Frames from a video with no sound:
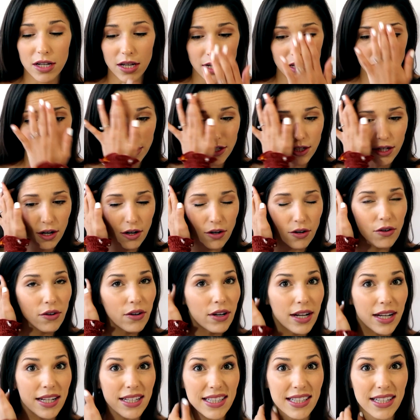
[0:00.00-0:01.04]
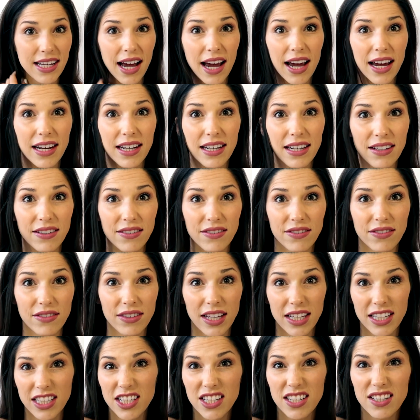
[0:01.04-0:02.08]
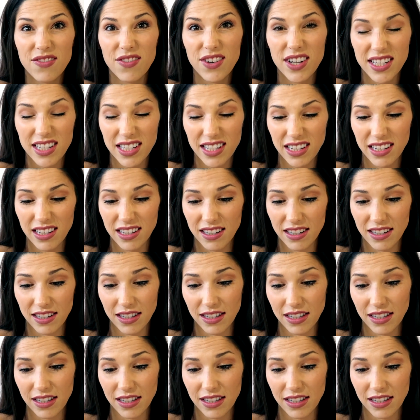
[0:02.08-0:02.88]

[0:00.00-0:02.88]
And so it's kind of, it just wasn't